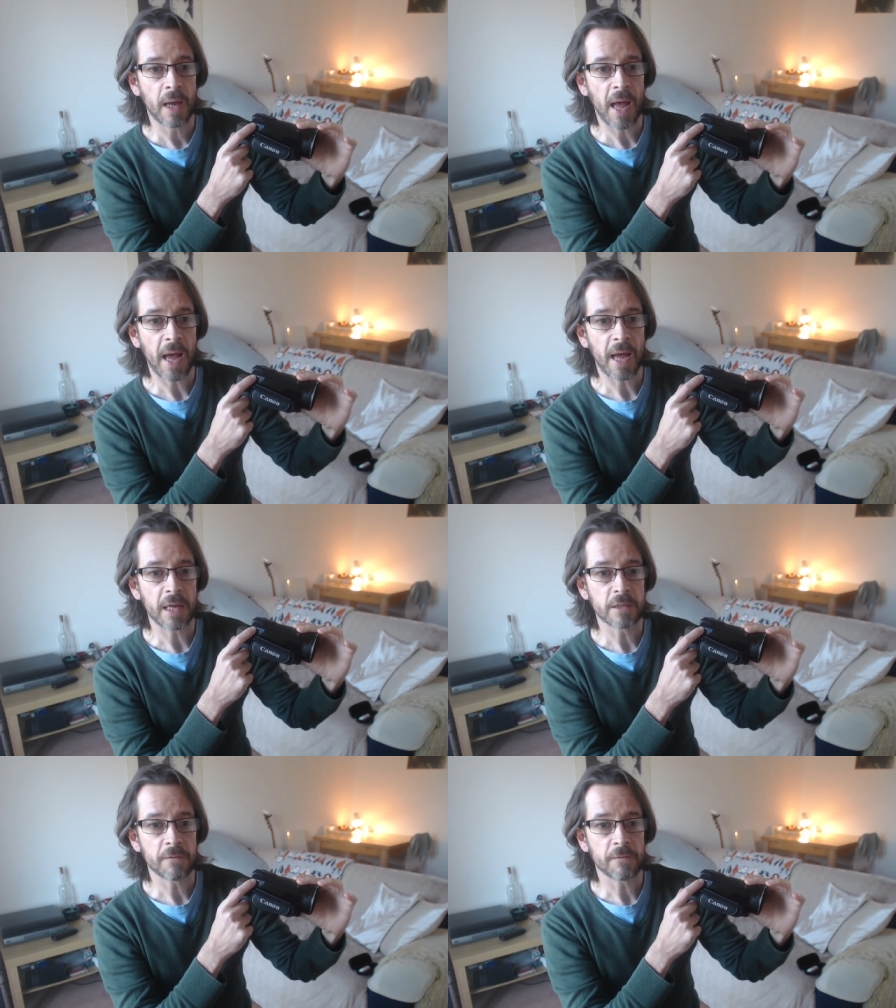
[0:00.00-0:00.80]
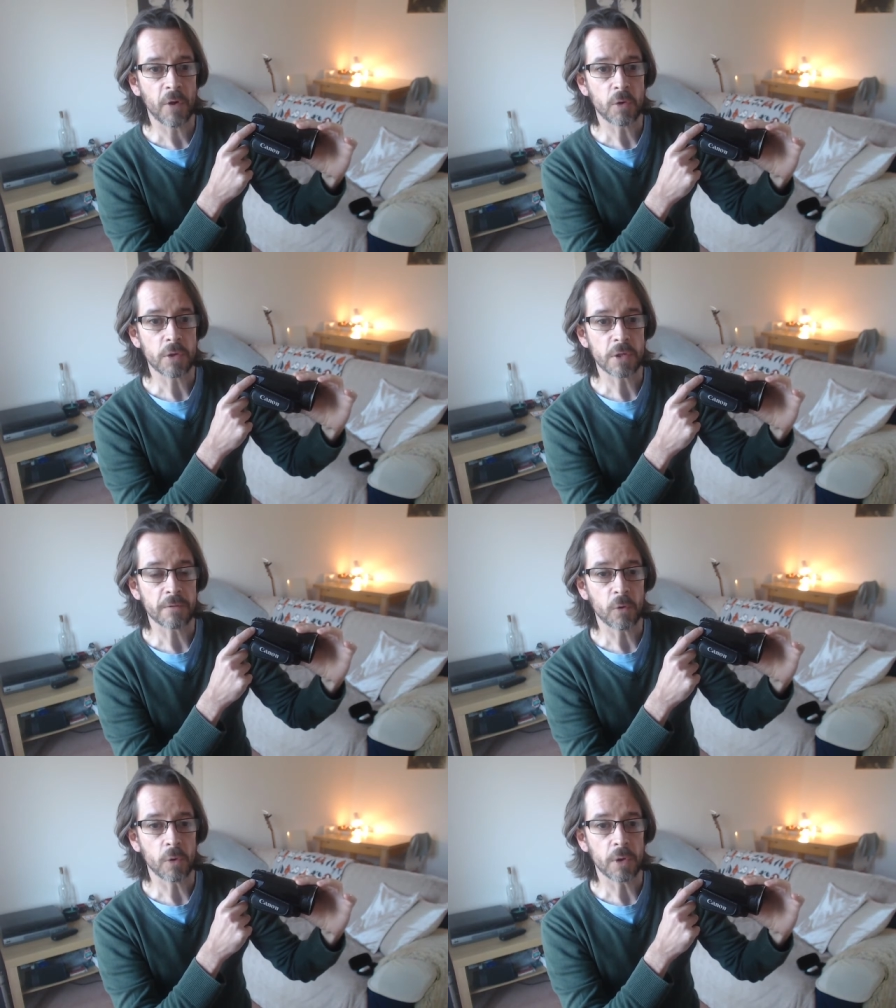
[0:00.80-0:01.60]
and focus
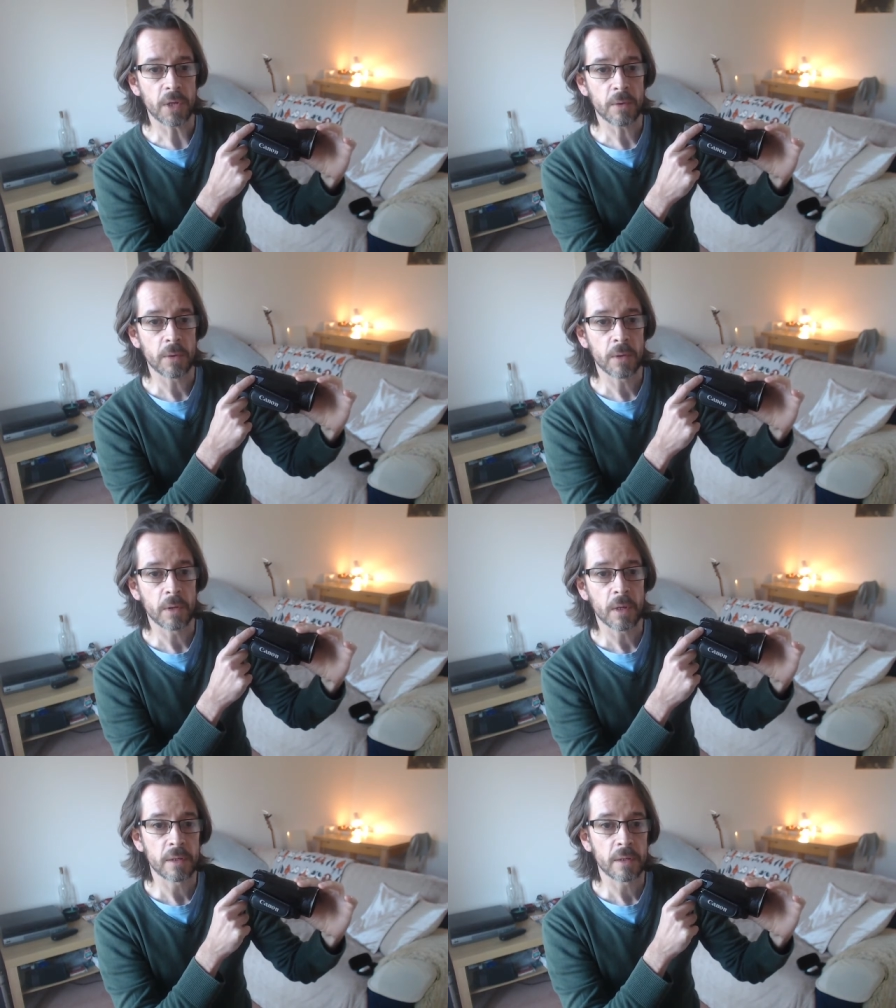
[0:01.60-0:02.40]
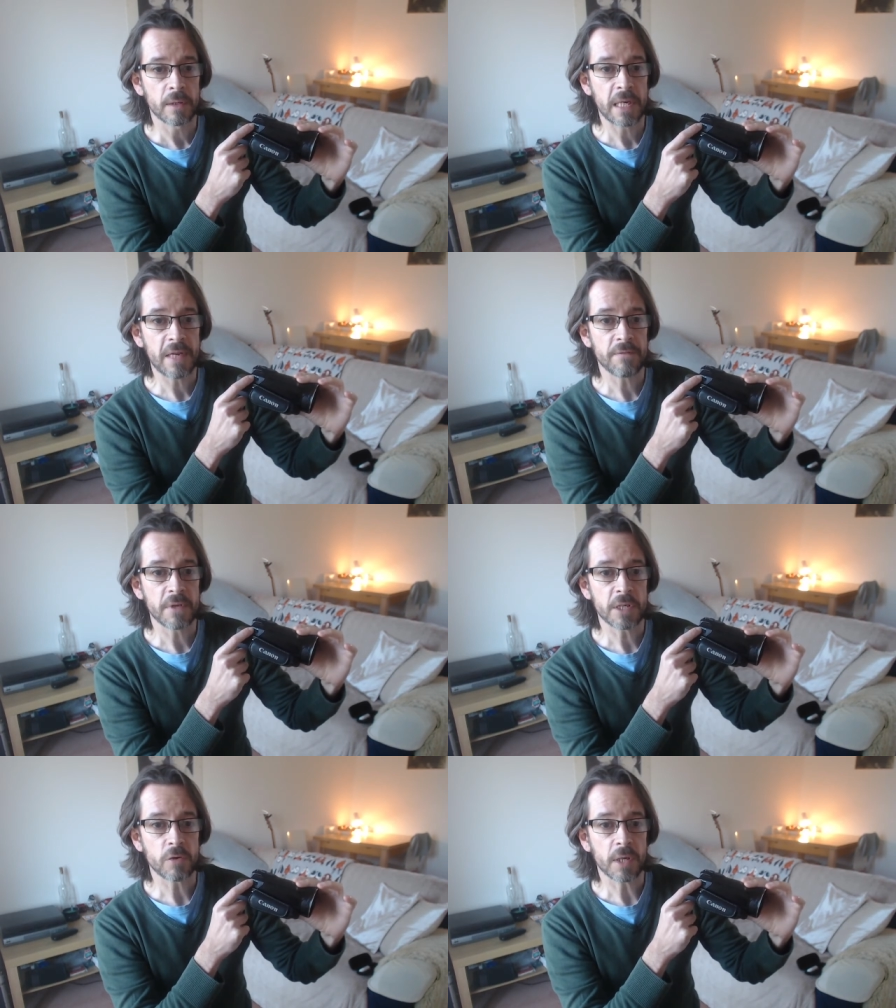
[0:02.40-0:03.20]
for you. Leave this
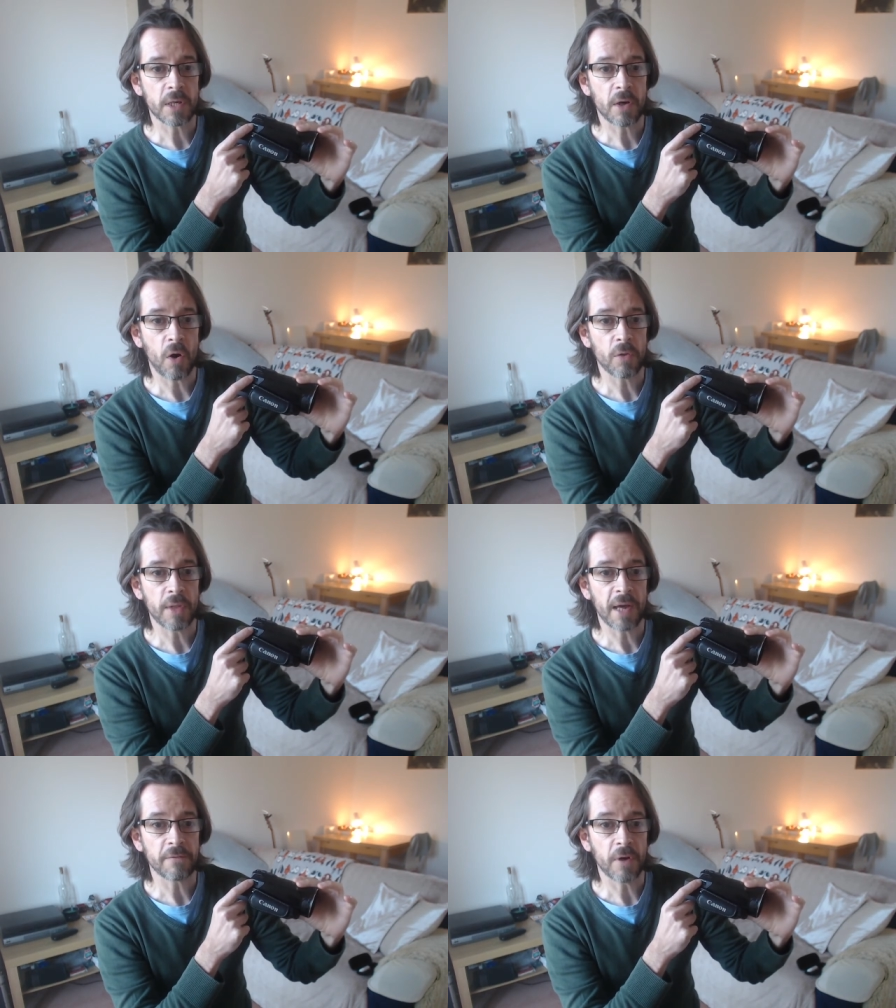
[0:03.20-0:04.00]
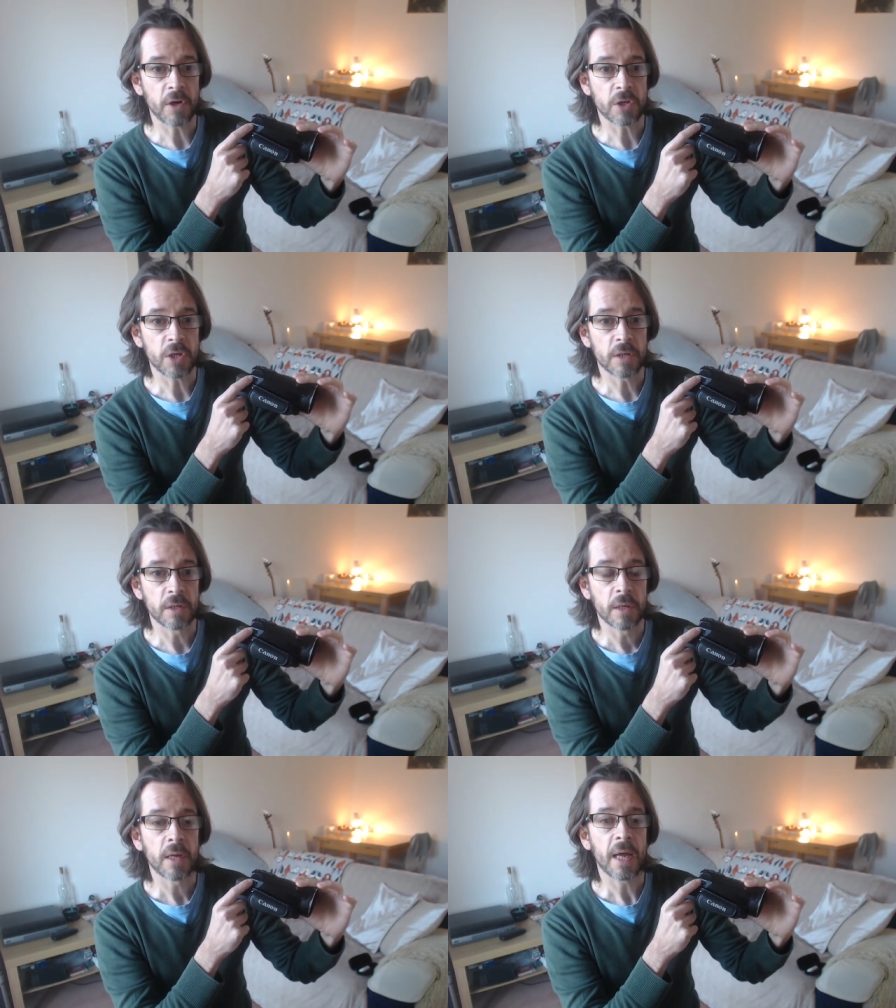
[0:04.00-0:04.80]
trigger on that function
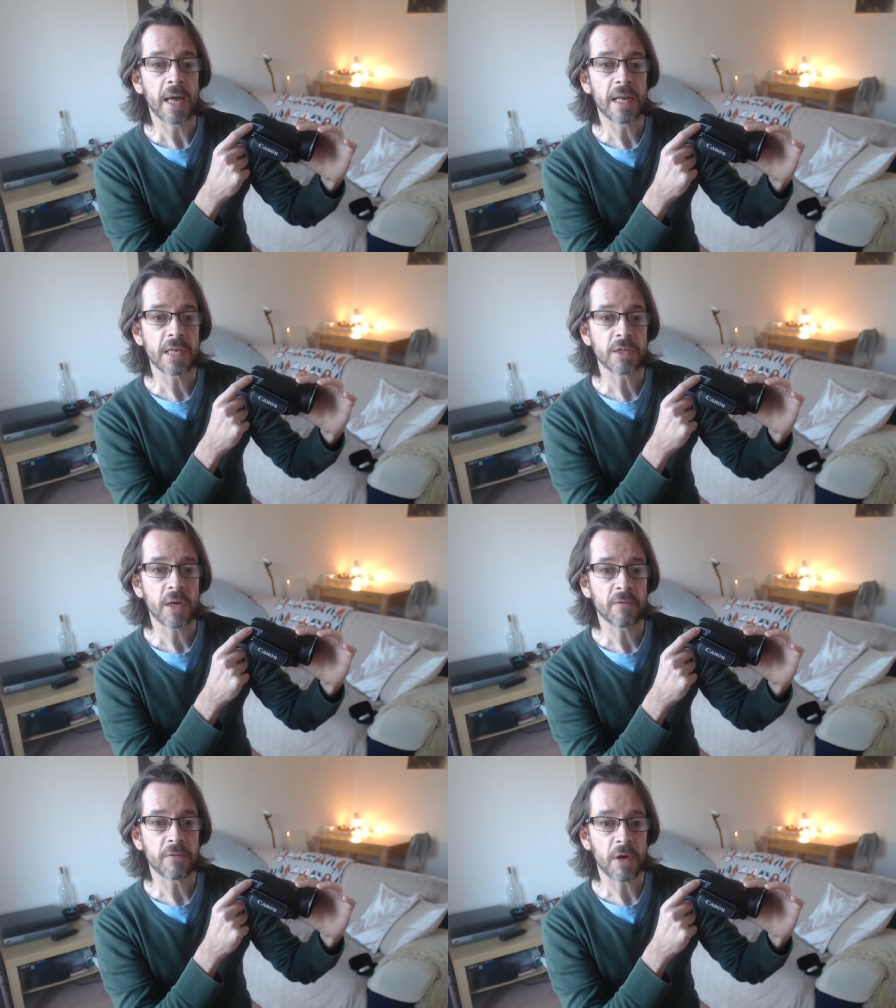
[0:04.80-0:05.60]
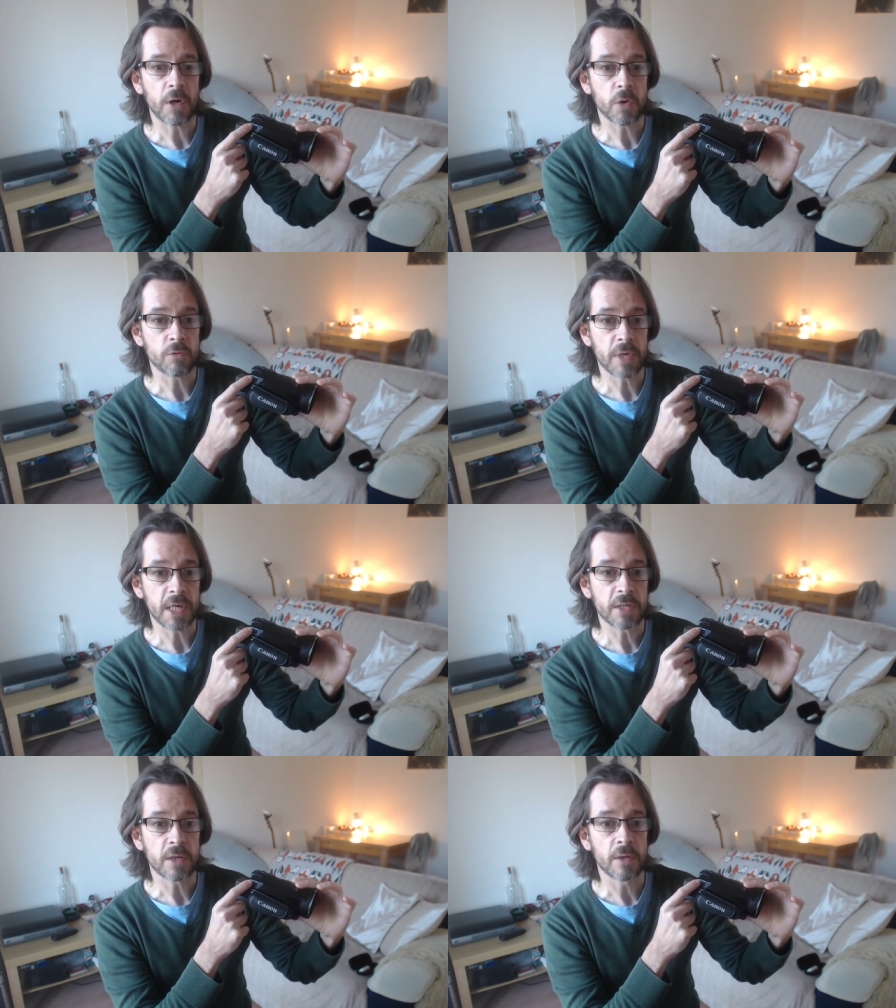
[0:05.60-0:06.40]
unless you have a very good
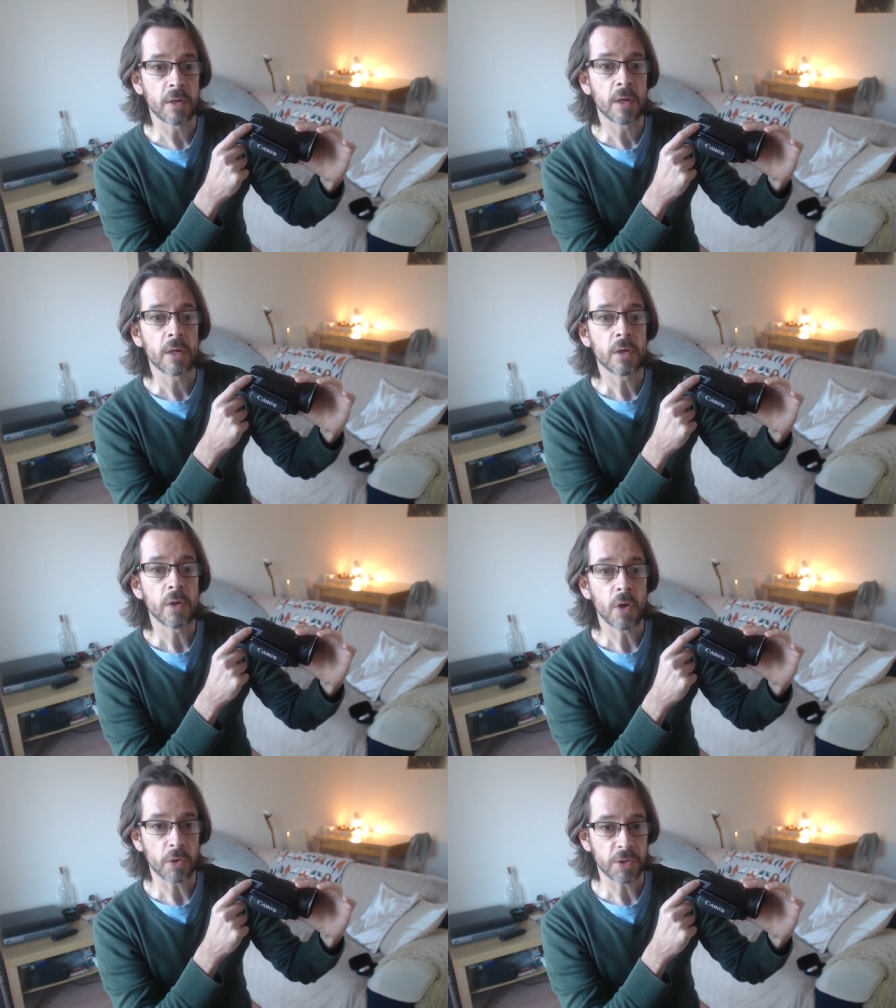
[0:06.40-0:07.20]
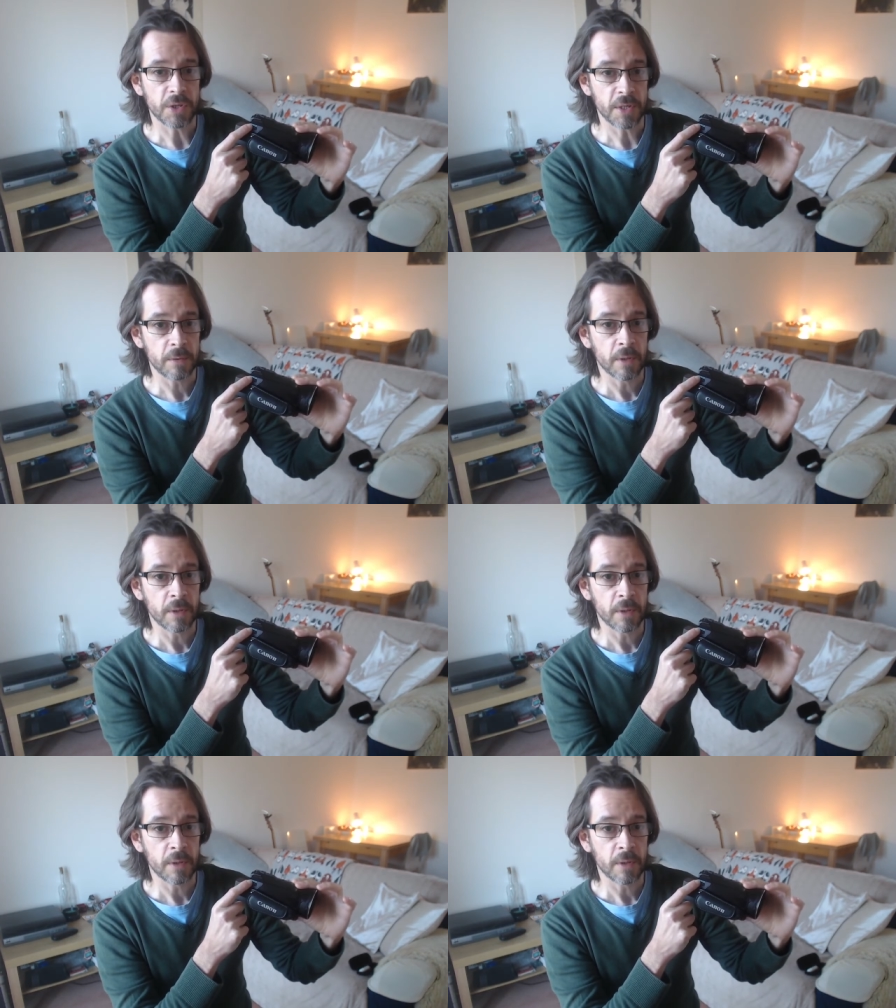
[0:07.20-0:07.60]
reason not to.